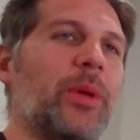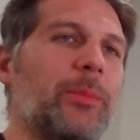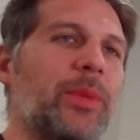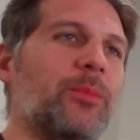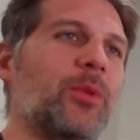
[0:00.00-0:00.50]

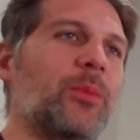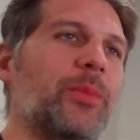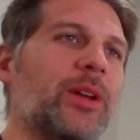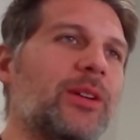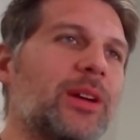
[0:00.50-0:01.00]
people
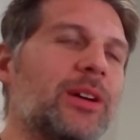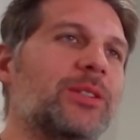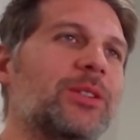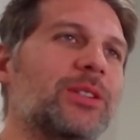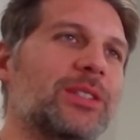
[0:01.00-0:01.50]
better
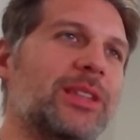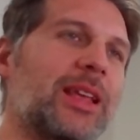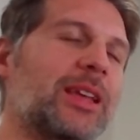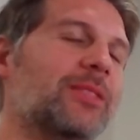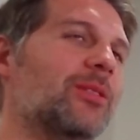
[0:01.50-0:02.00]

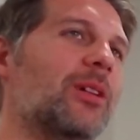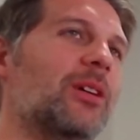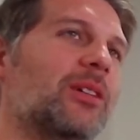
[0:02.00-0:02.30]
understand the law,